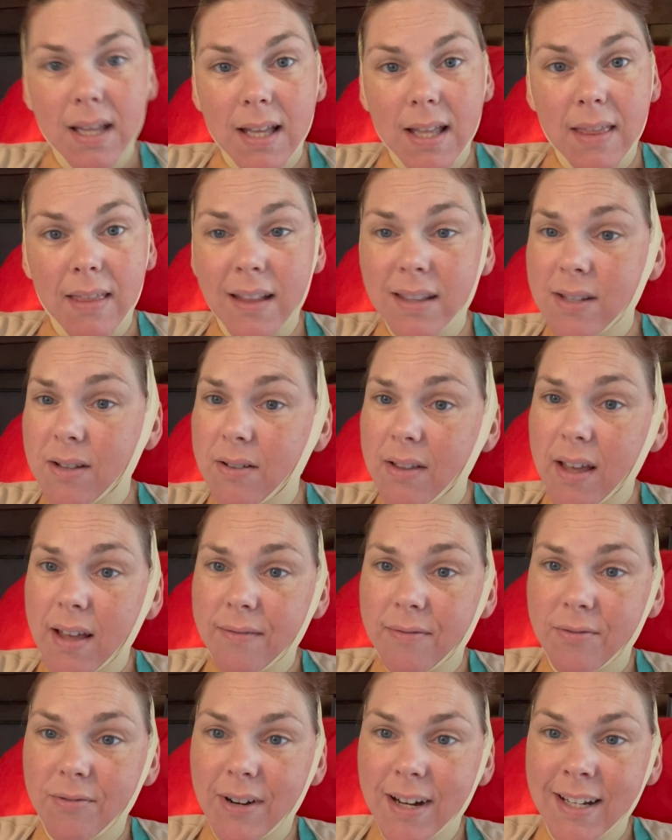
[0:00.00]
That's all I have
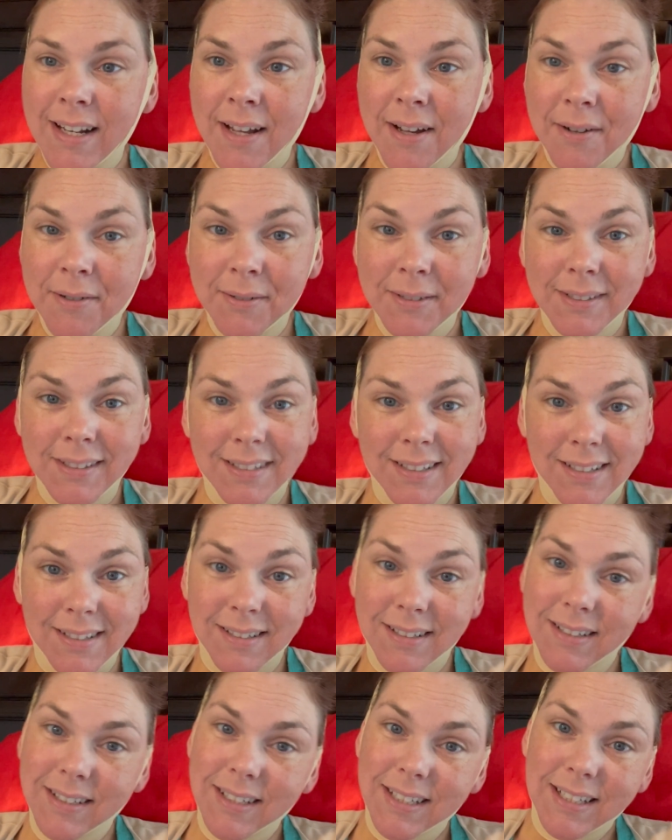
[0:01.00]
for right now.
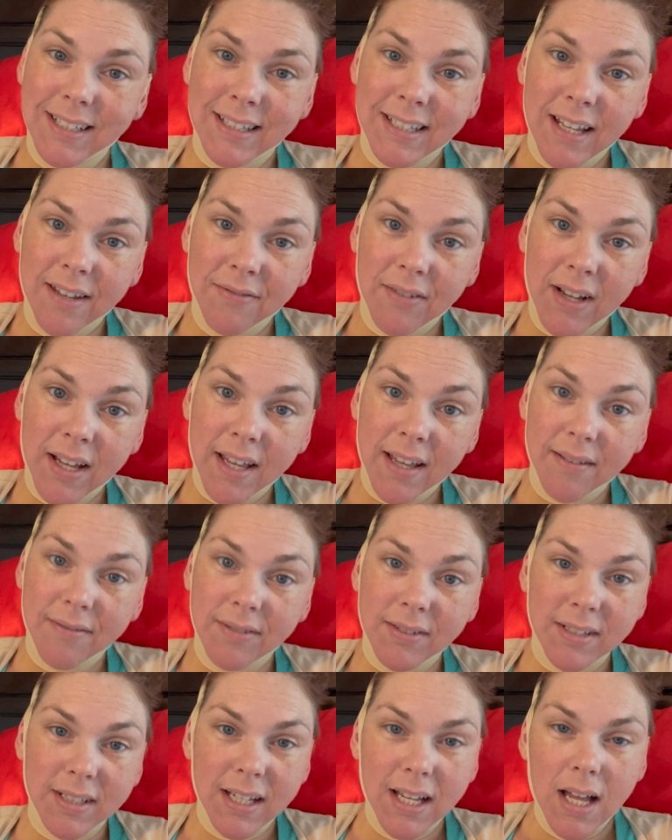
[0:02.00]
Day five.
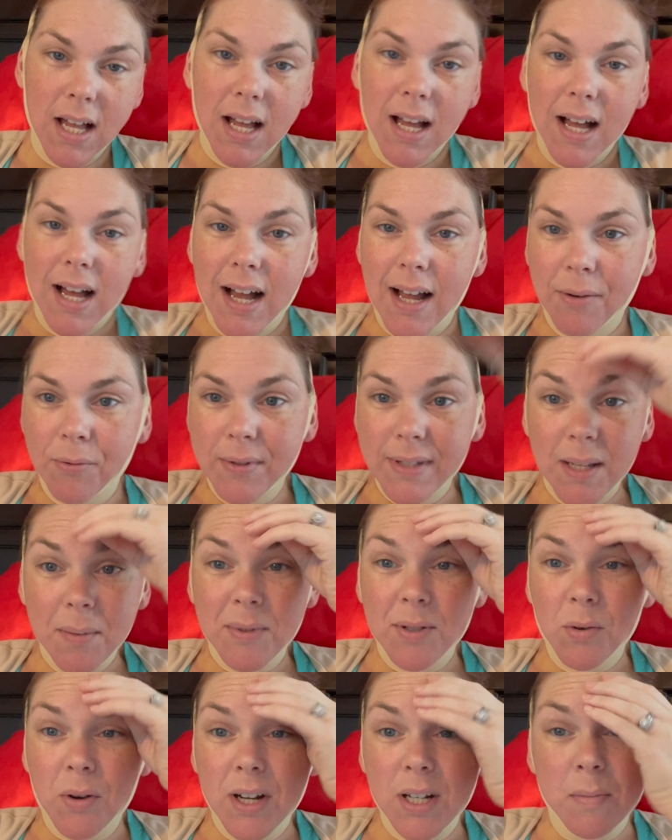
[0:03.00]
I was able
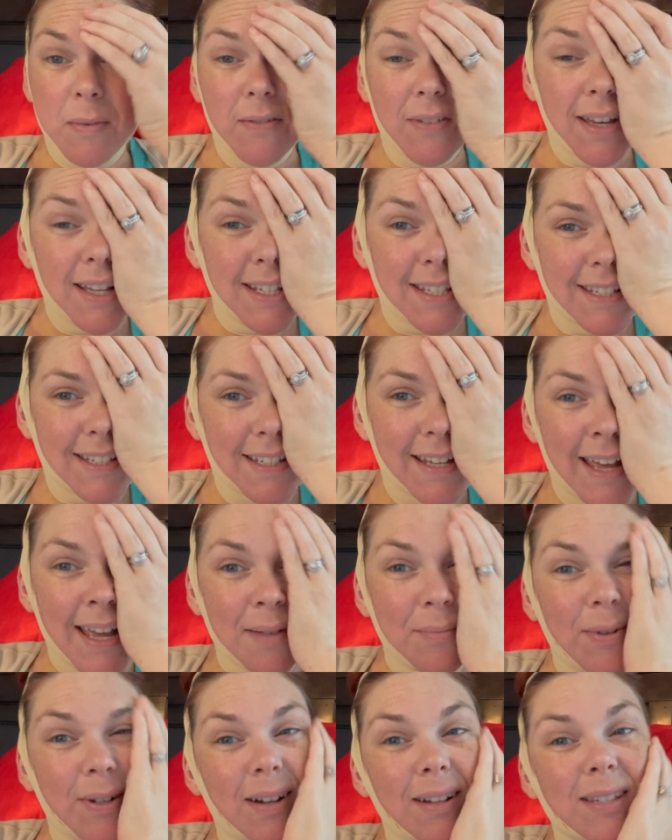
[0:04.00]
to wash my face
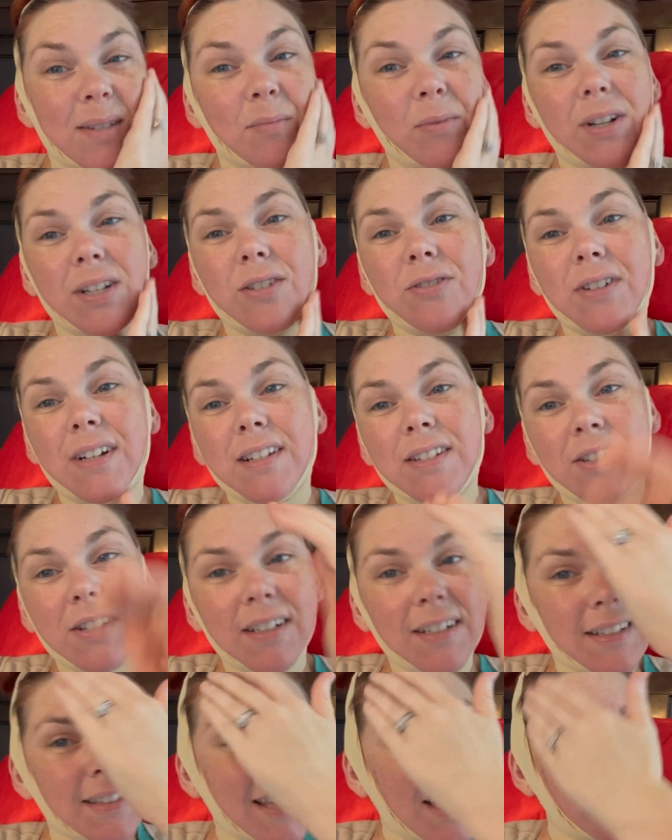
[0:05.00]
and put on some
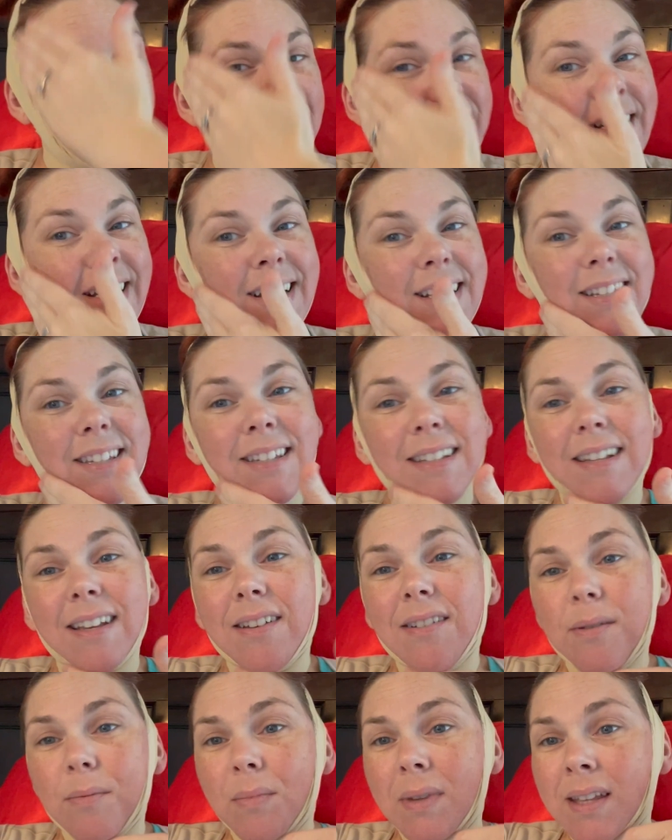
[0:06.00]
moisturizer. That was nice,
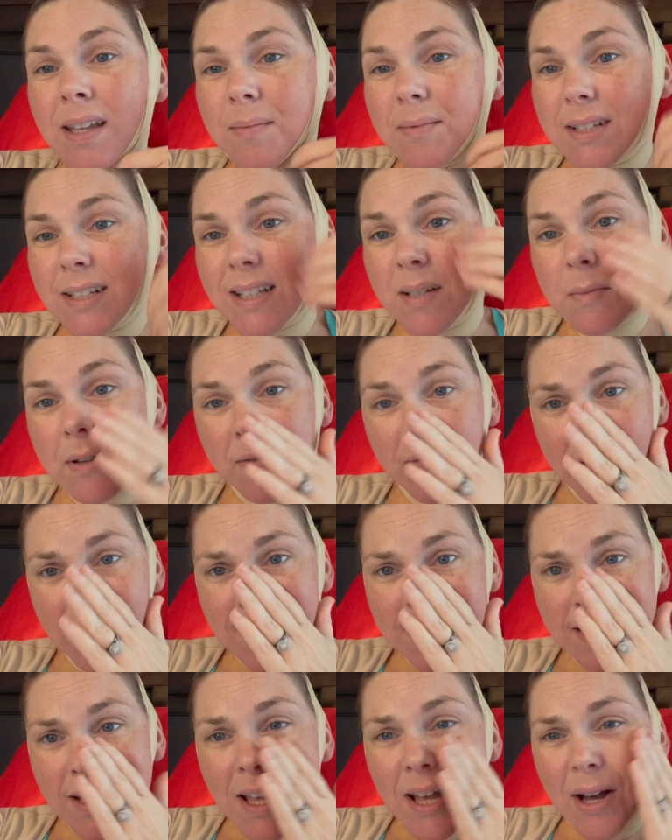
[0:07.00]
being able to clean my
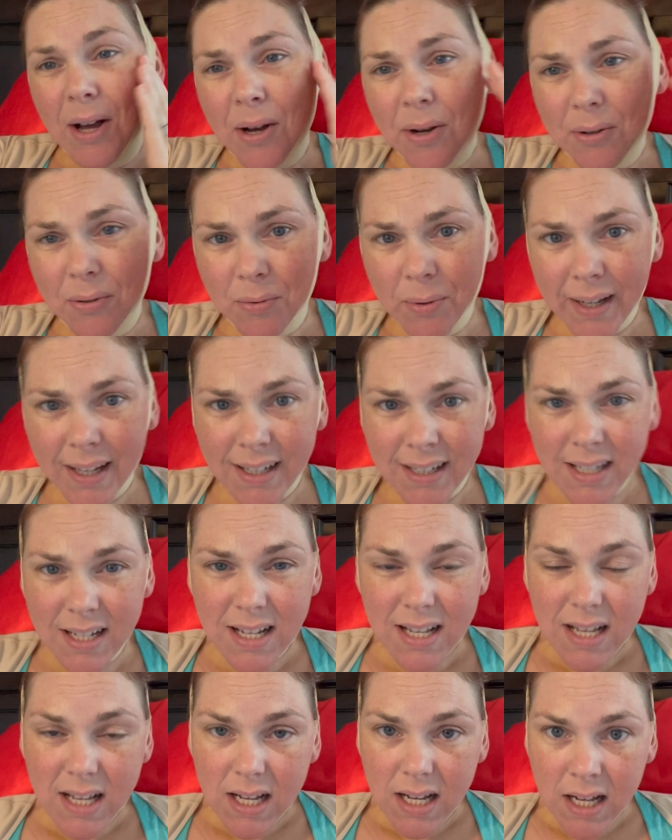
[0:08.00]
face. Oh, wait,
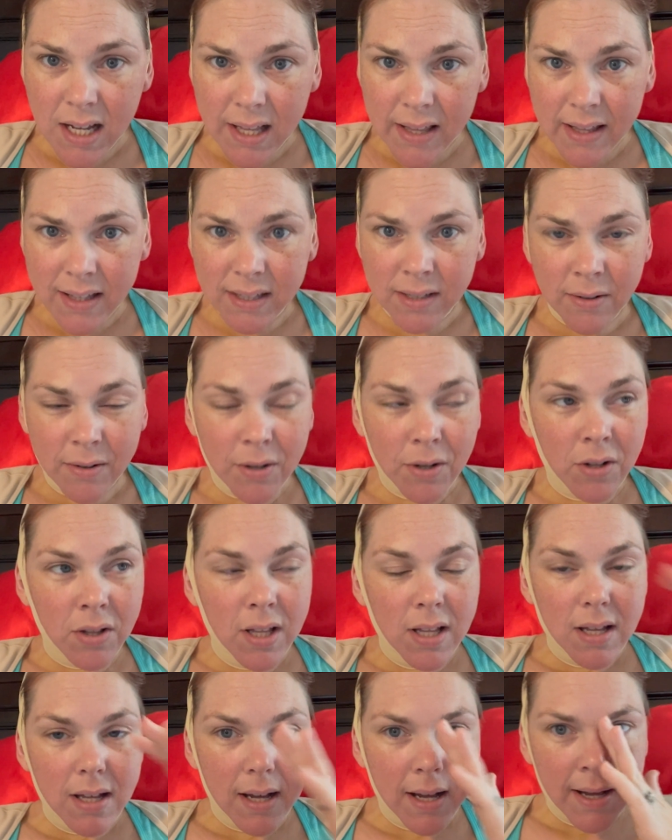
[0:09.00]
uh, that's not all.
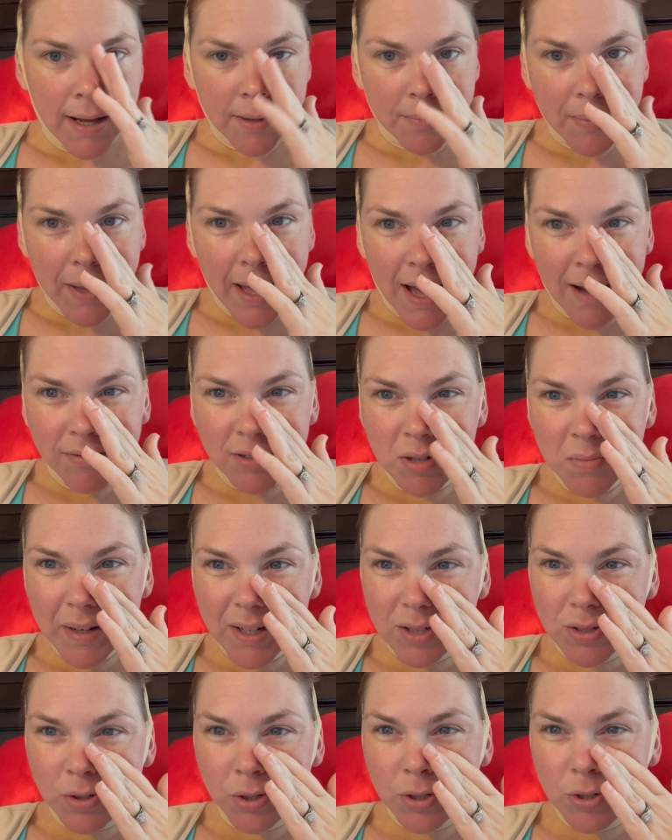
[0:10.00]
Um, after my
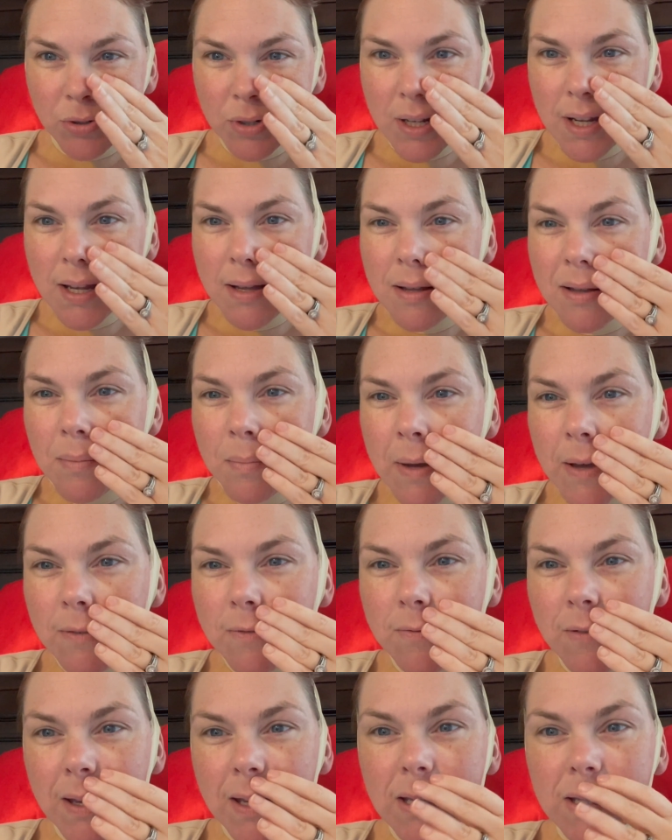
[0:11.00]
surgery, my
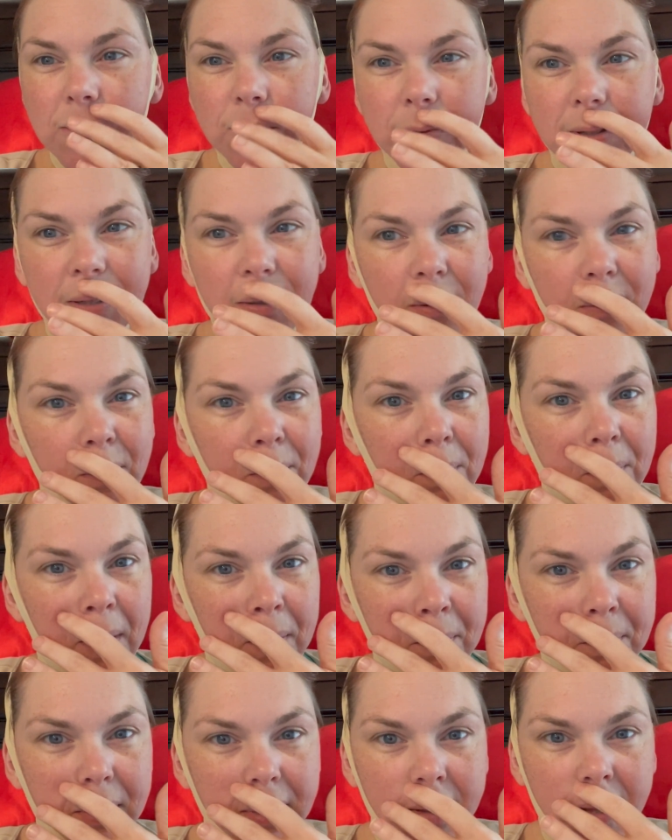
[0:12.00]
face was all
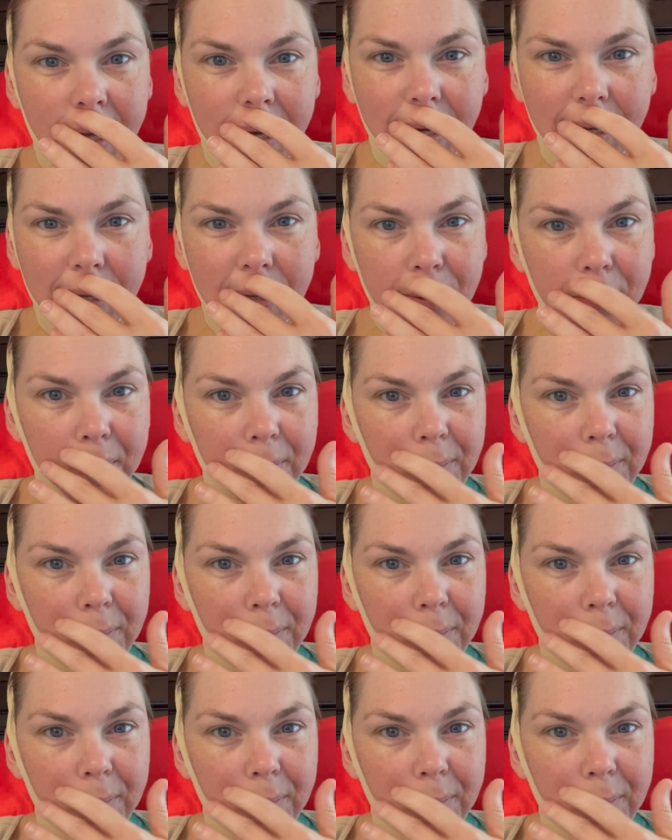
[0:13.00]
bumpy-like.